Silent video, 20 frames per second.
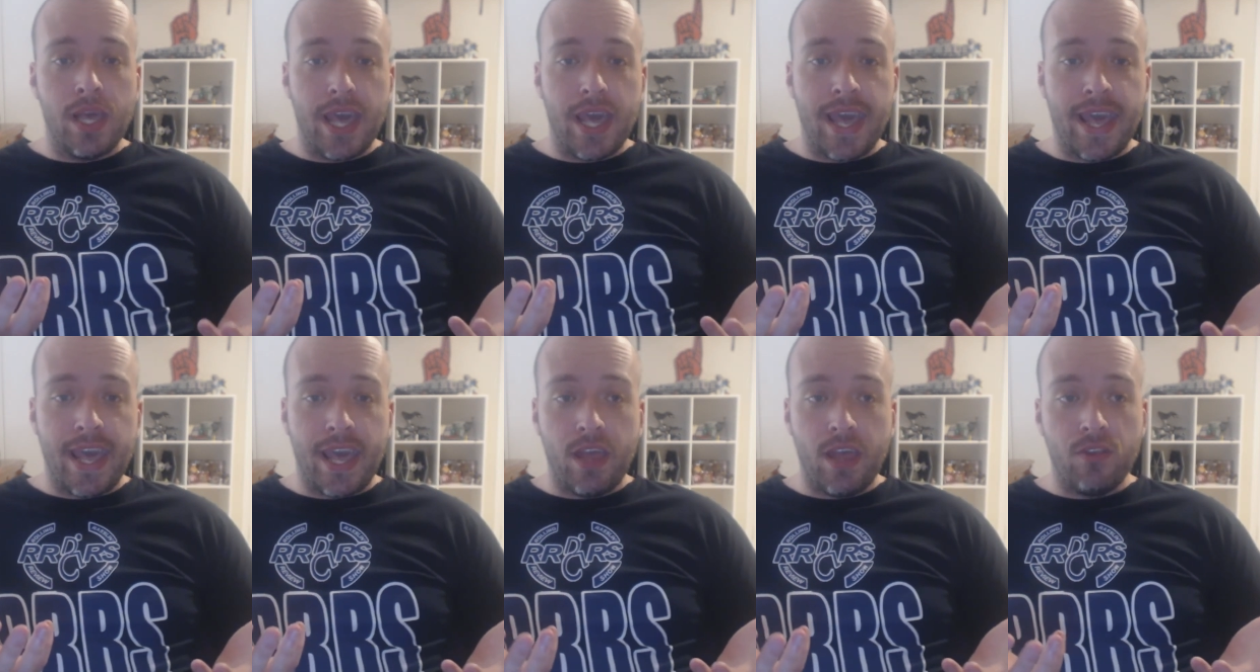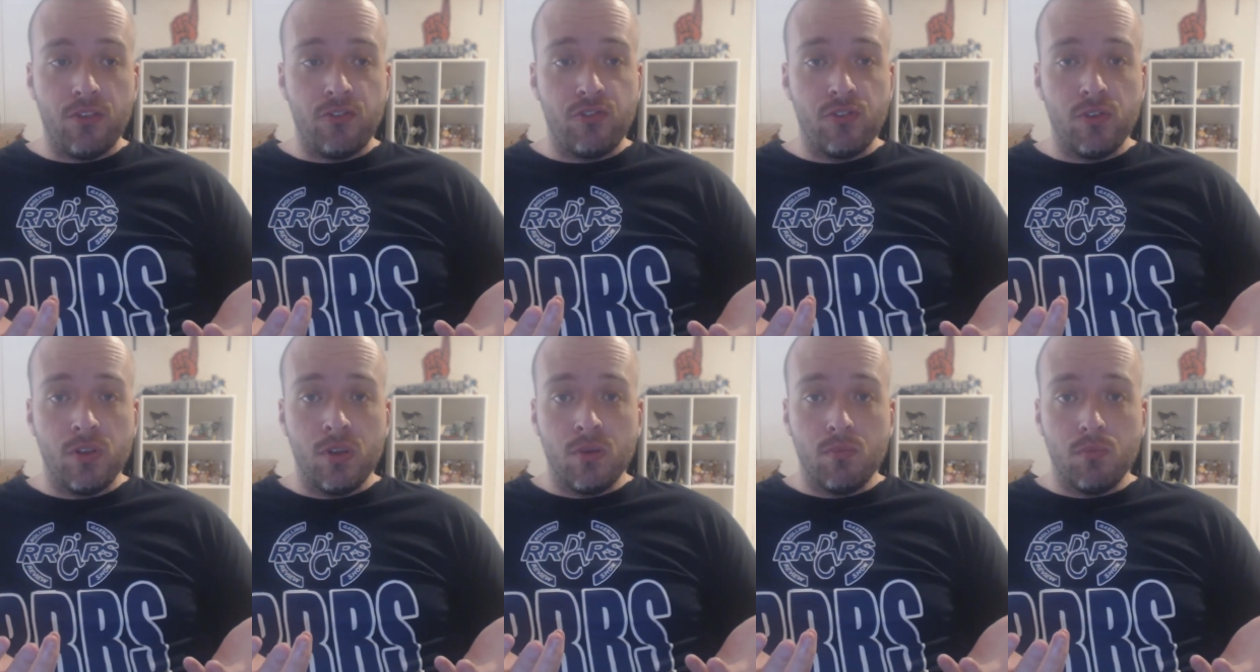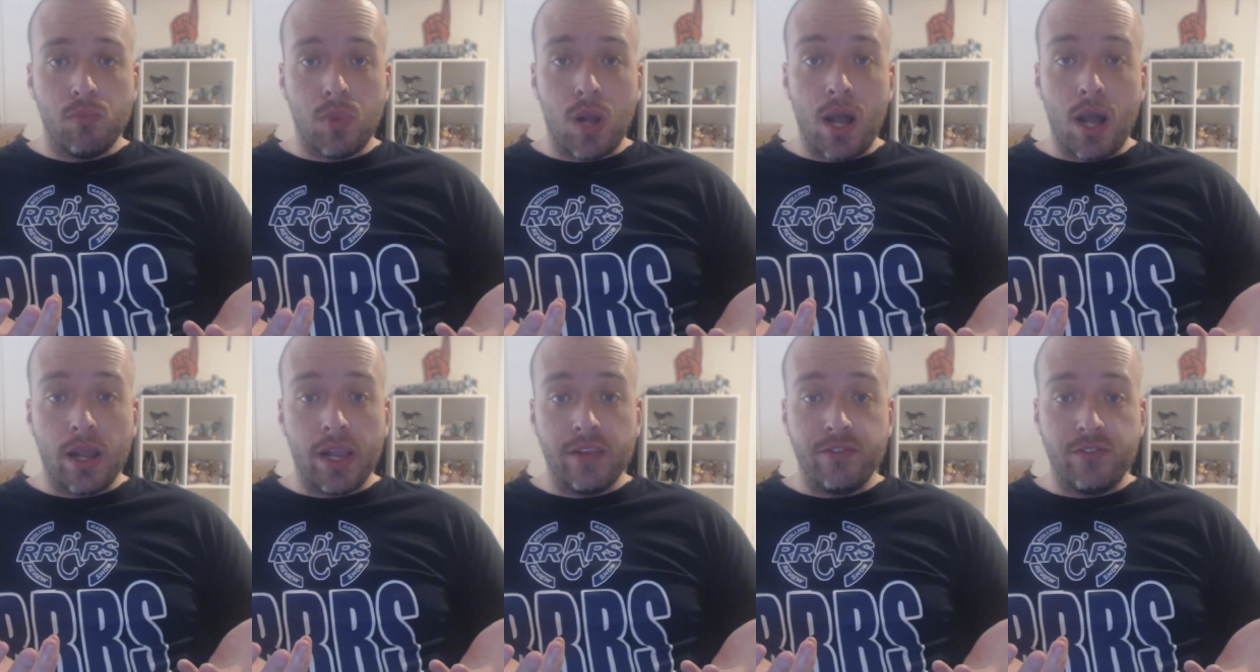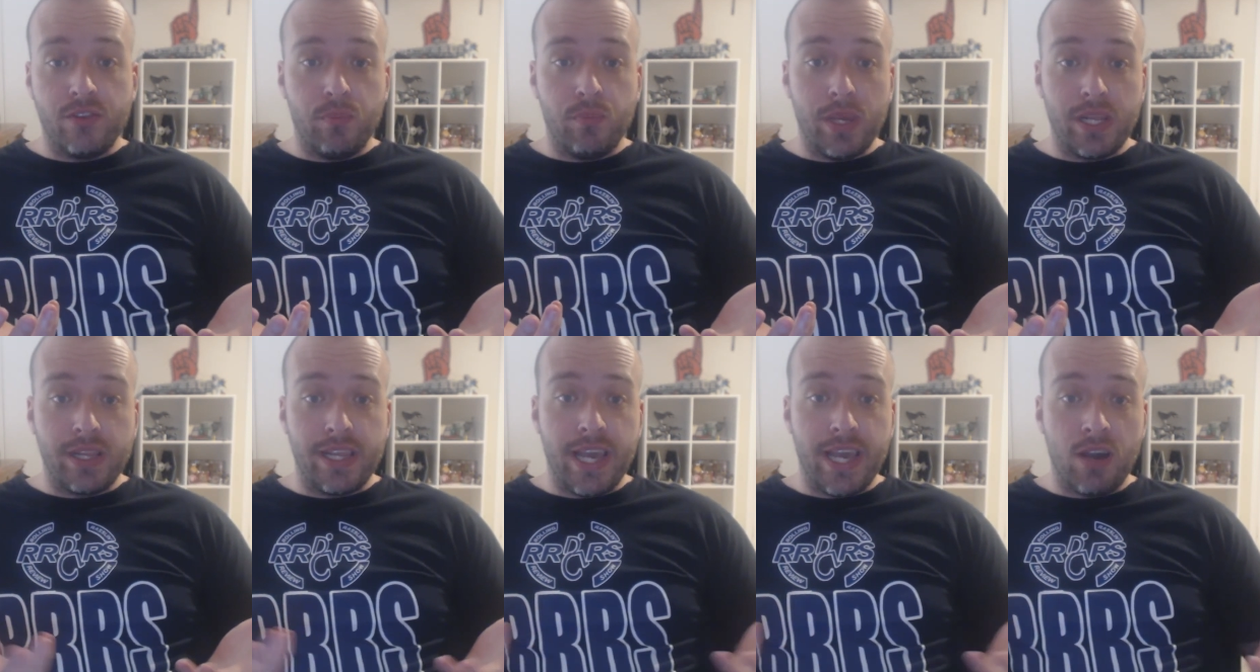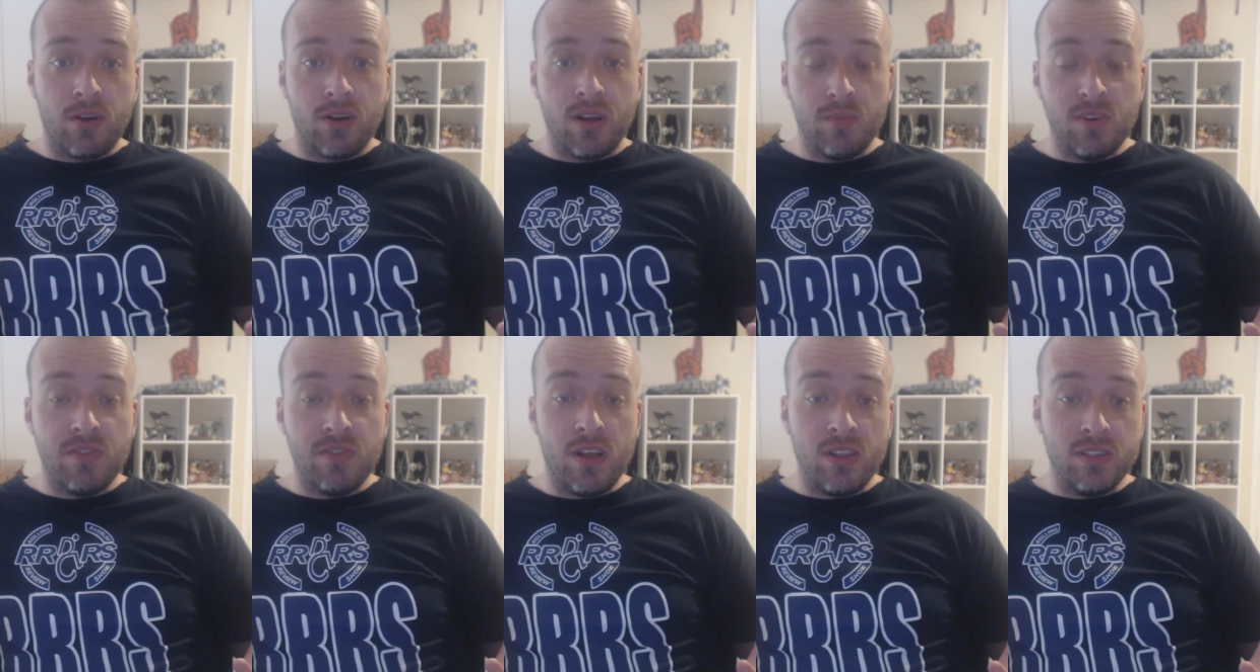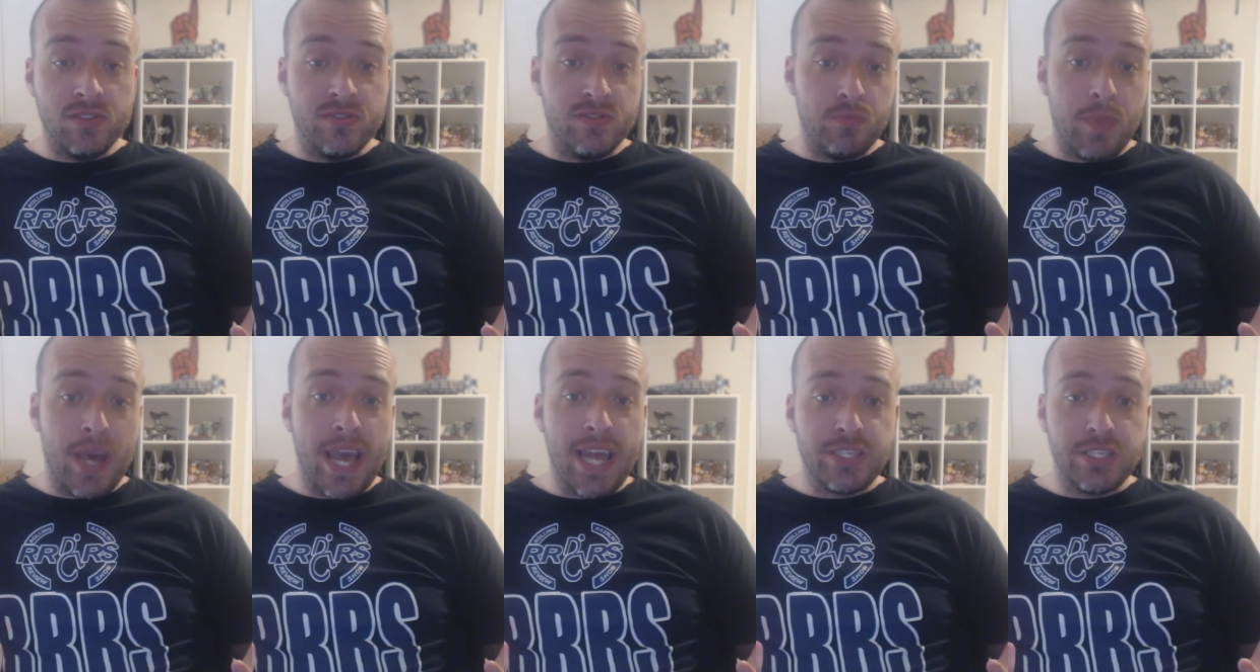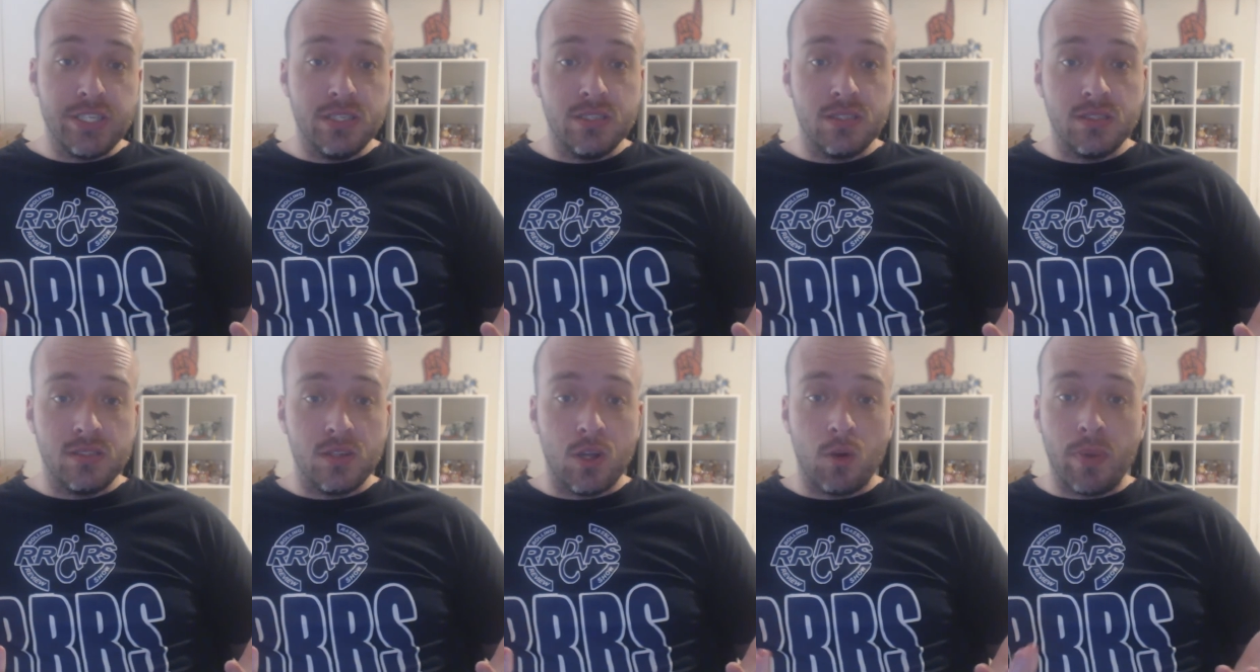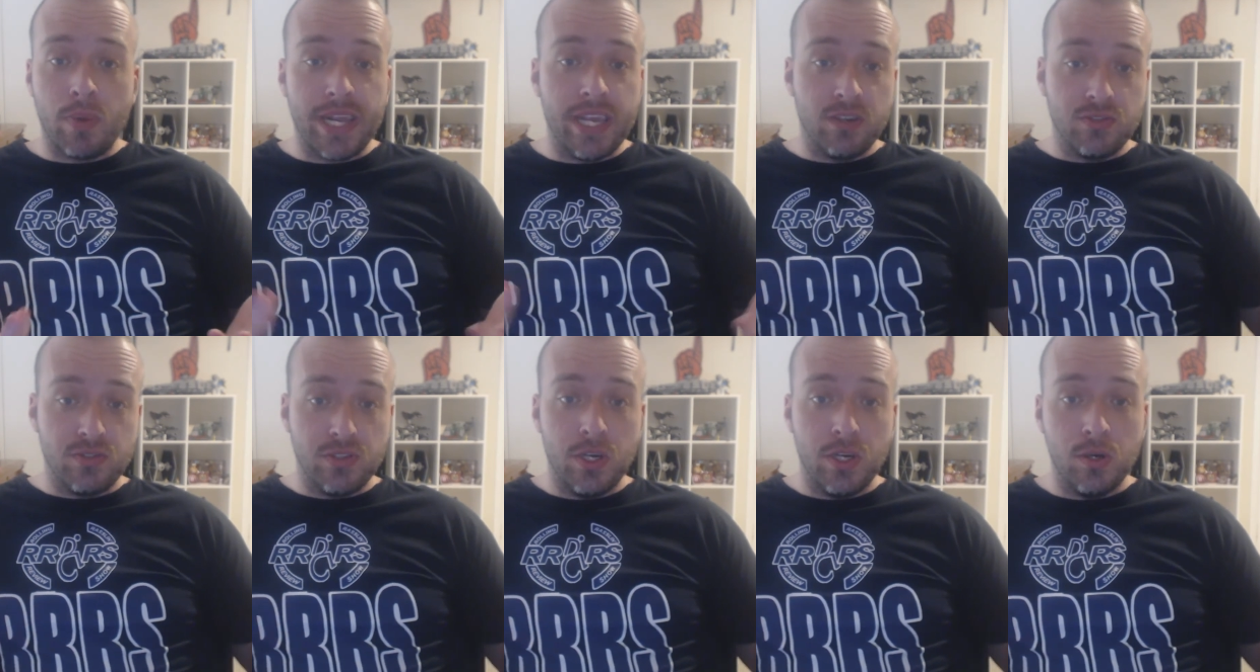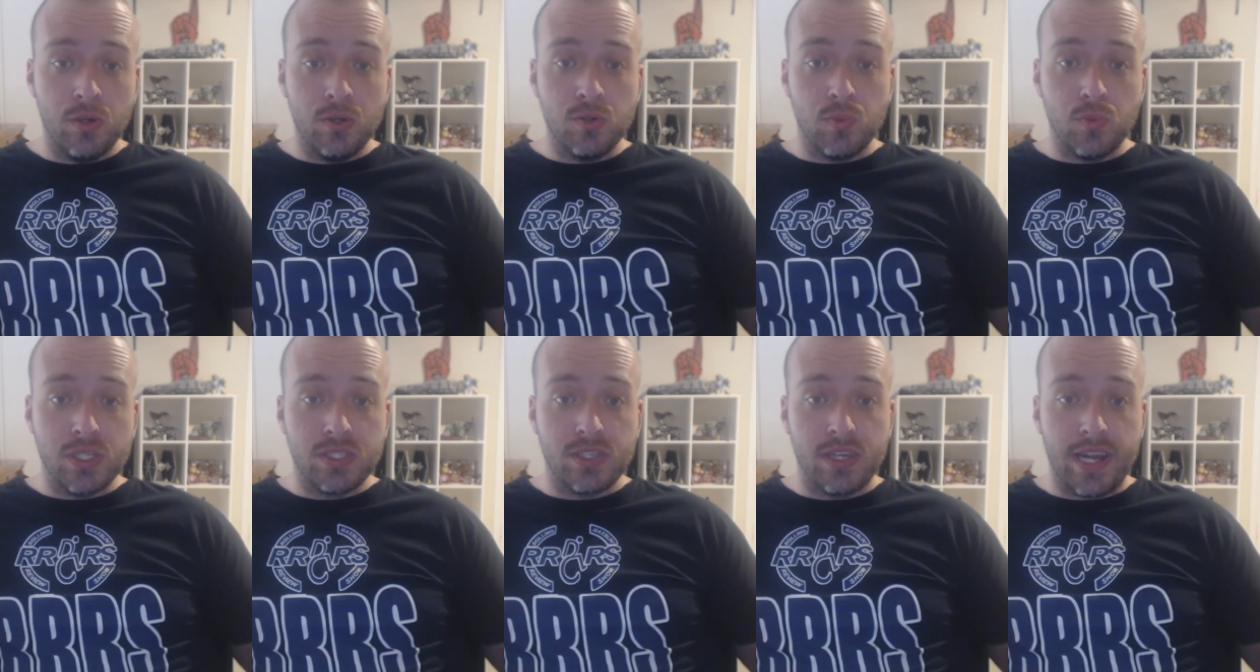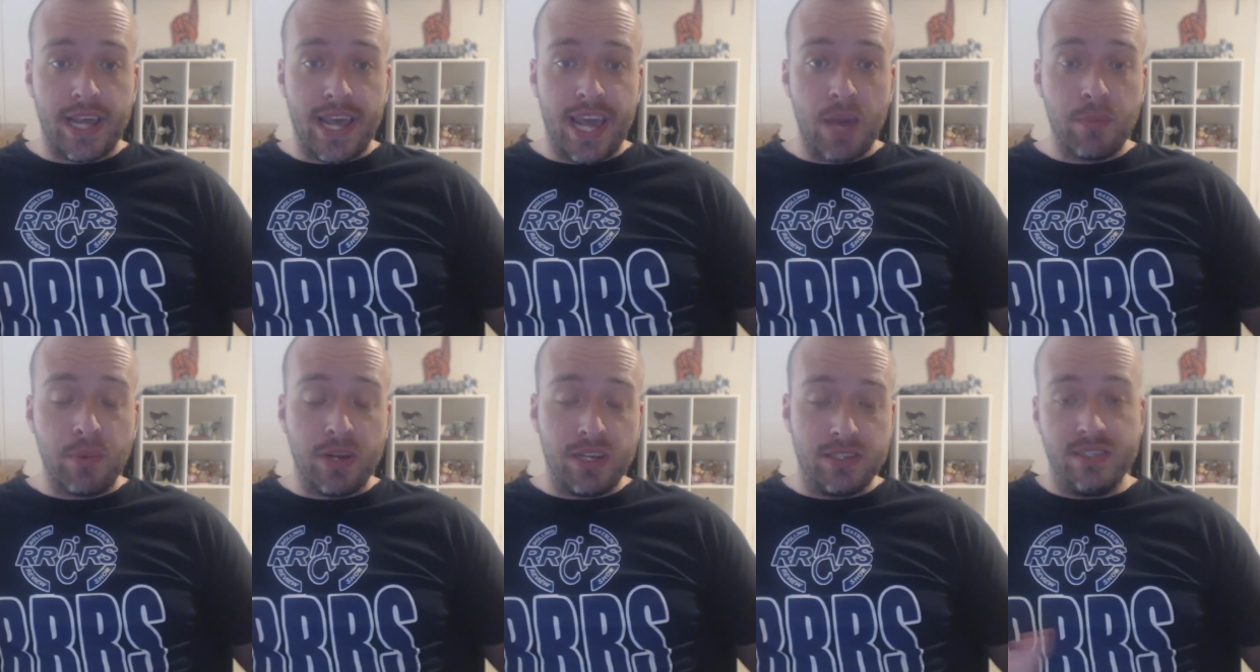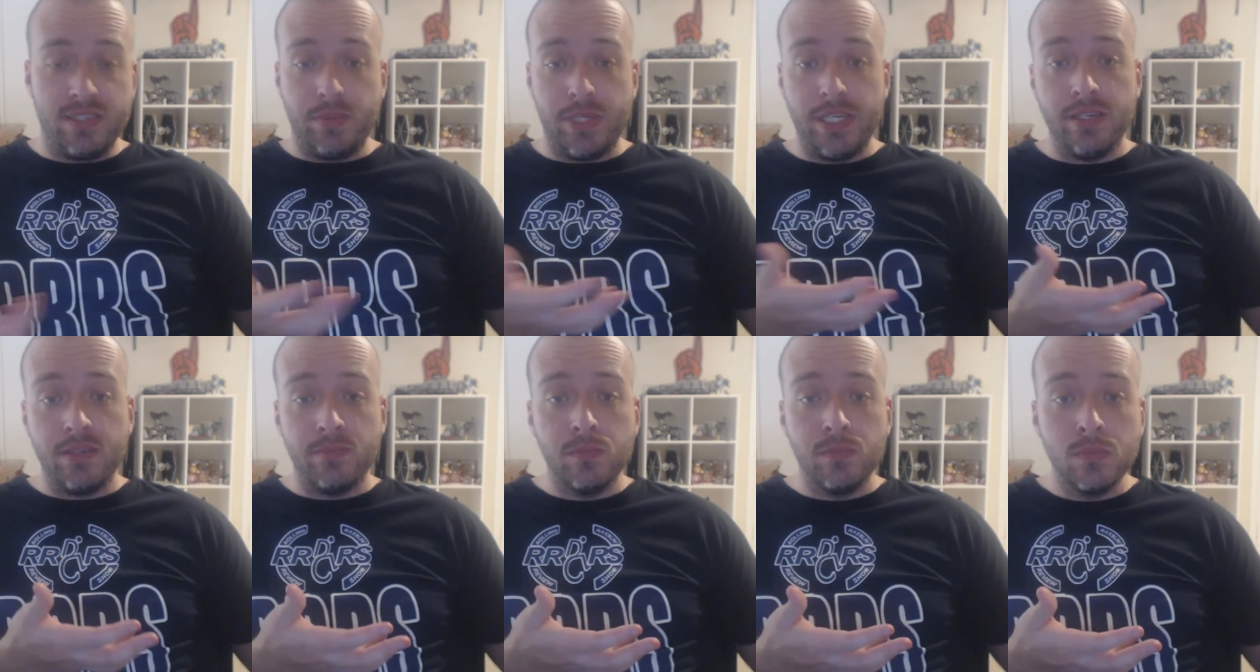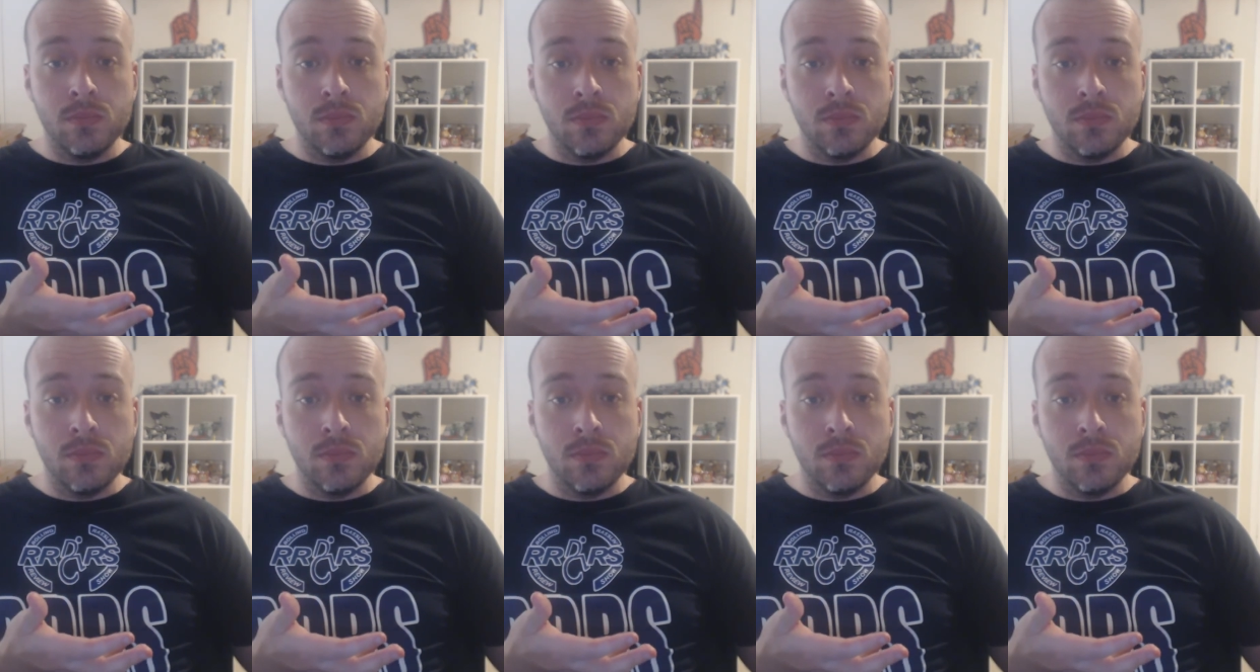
as Brock gets to pick the outcome of all of his matches and nobody else knows what's going to happen except him,